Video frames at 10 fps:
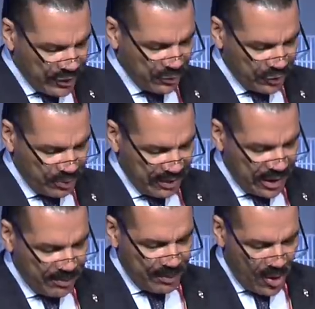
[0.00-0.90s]
Israel should
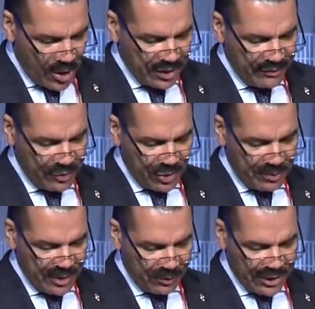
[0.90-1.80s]
become part of the
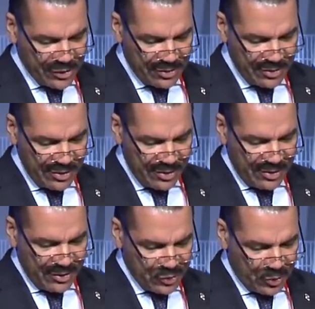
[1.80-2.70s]
European region
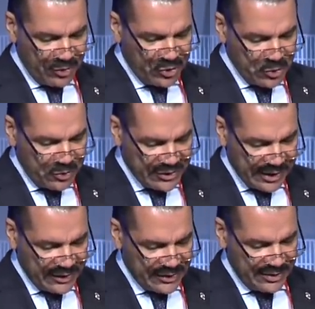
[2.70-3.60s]
during the
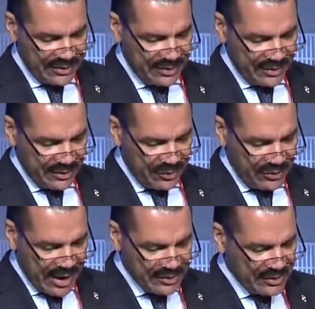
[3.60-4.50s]

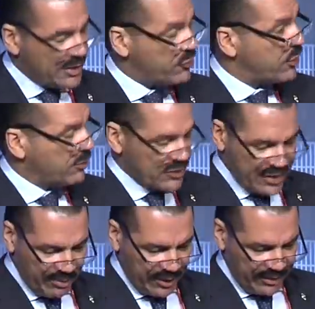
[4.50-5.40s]
2006 General
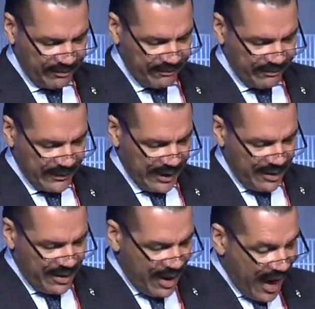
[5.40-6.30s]
Assembly.
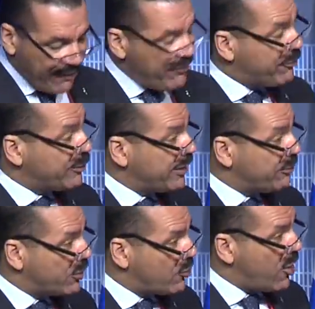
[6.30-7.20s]
I vividly
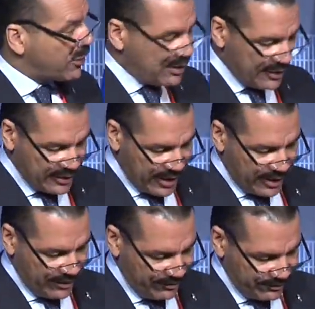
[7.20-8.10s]
recall to this
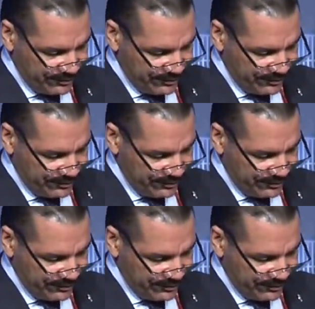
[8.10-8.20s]
day